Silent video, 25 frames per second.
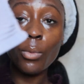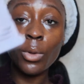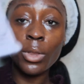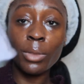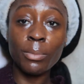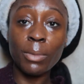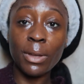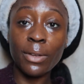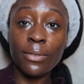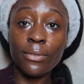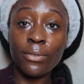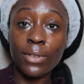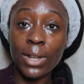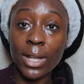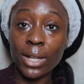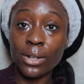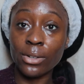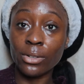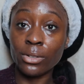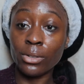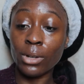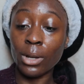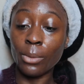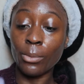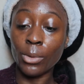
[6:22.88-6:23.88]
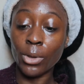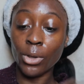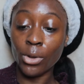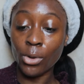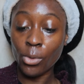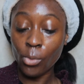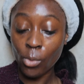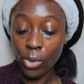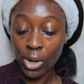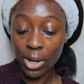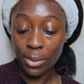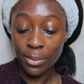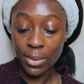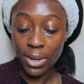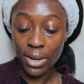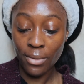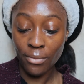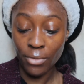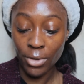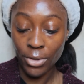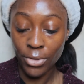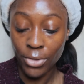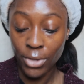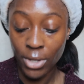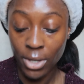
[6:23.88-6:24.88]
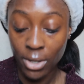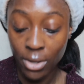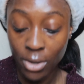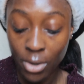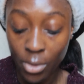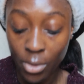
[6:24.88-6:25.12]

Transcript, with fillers: with my flannel and we're going to wipe everything